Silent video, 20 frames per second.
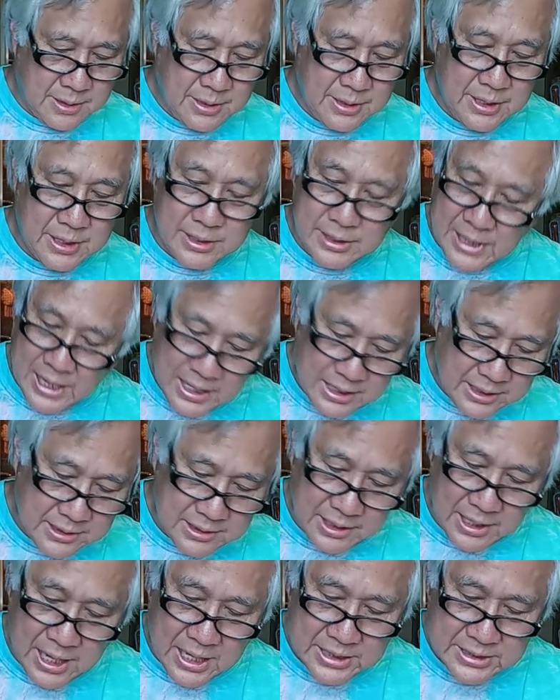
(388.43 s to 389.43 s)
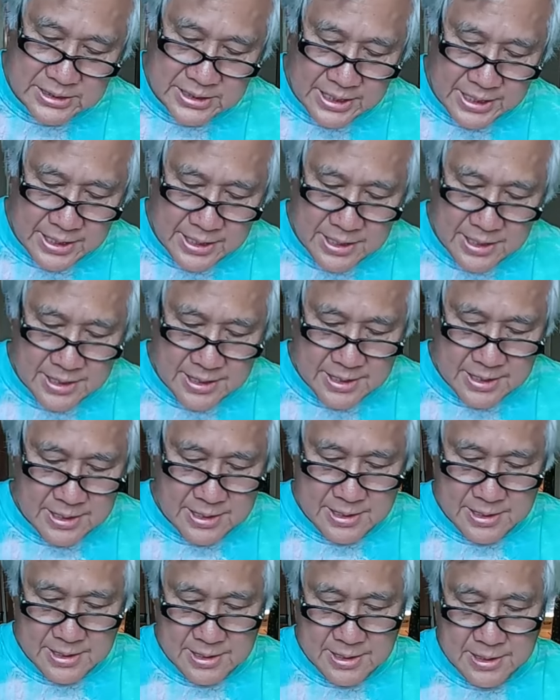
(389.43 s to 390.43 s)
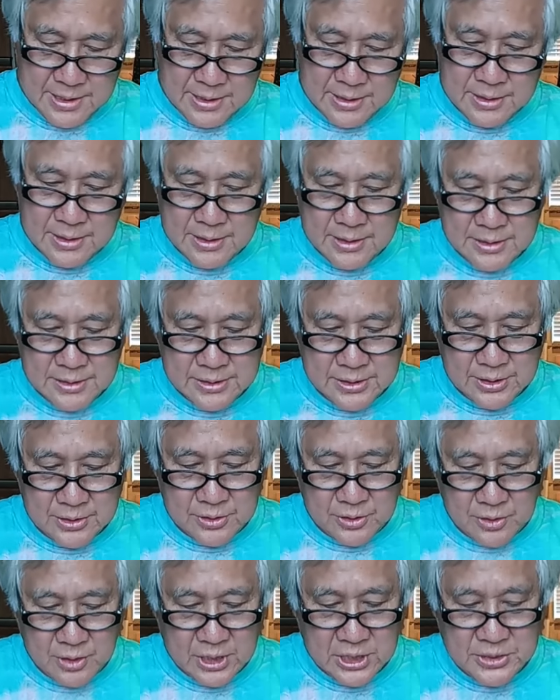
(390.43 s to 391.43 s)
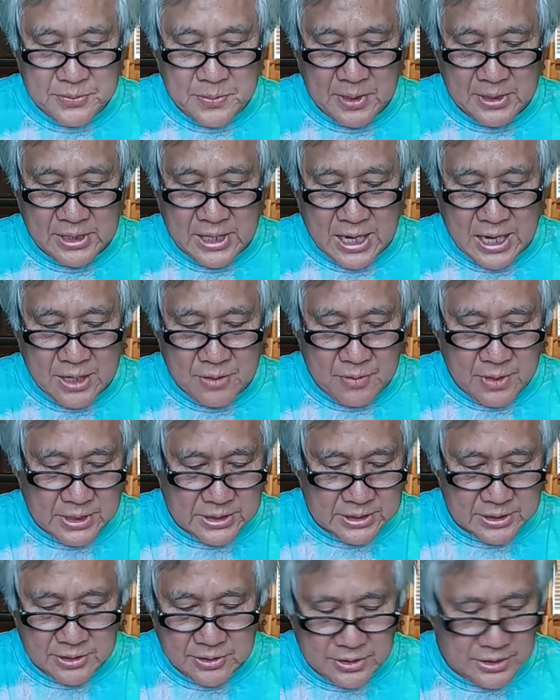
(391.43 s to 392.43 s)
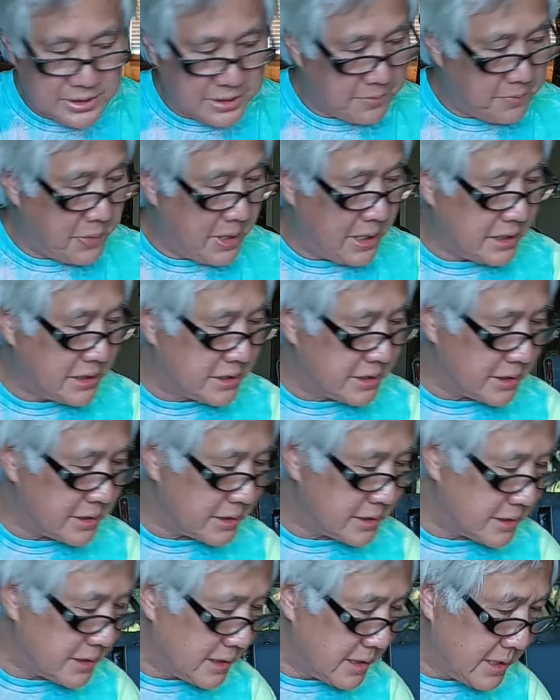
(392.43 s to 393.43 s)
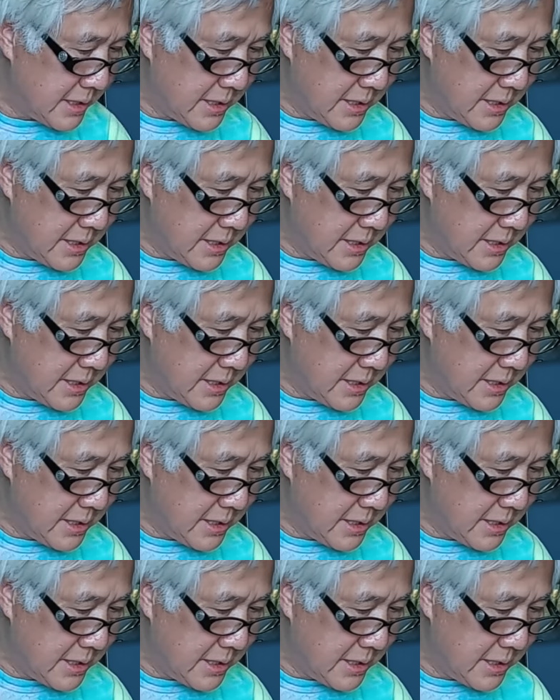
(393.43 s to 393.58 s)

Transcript: They're not glossy, so don't expect high resolution pictures.